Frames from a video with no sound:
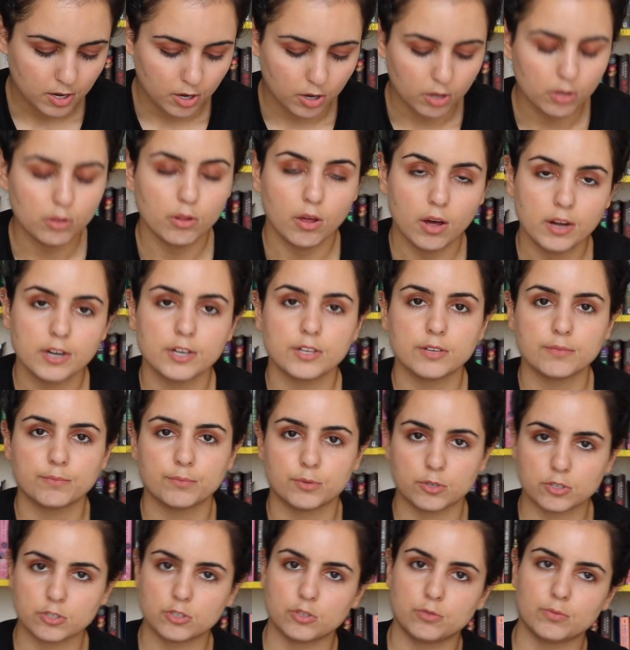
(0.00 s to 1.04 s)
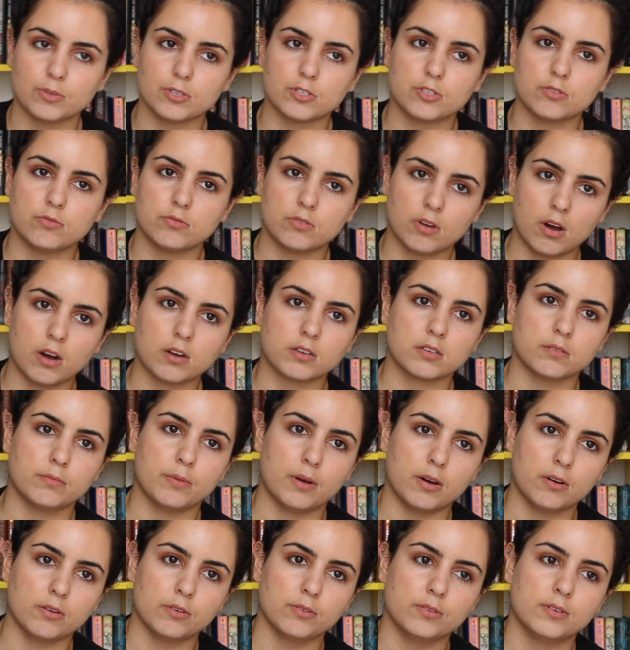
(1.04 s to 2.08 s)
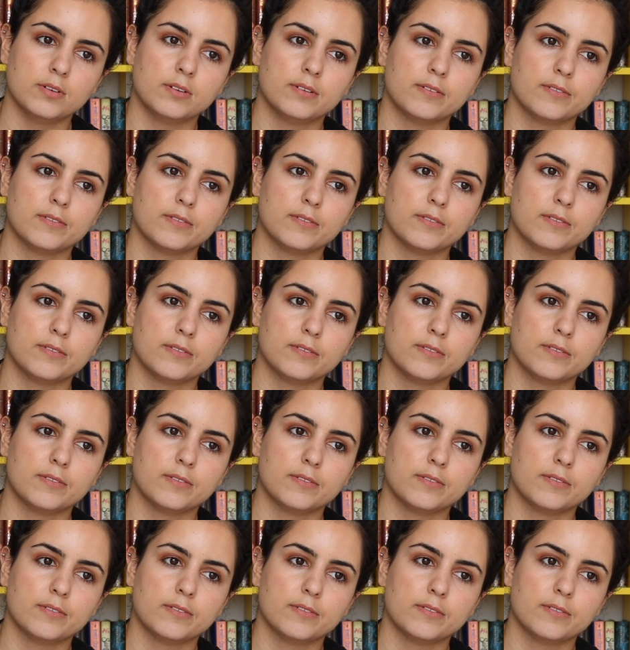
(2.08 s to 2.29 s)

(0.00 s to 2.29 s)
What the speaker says: a lot of booktubers who talked about